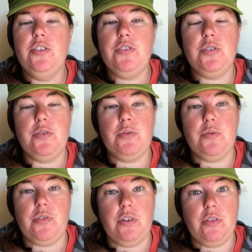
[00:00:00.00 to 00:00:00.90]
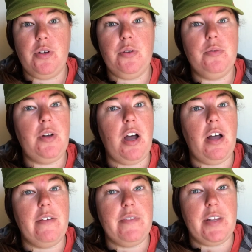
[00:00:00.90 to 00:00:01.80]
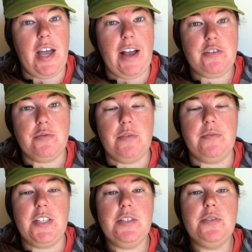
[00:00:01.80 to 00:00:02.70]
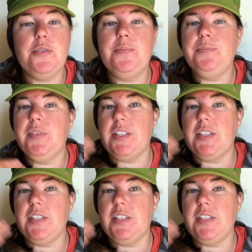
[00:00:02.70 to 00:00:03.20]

to the loan of the actual vehicle,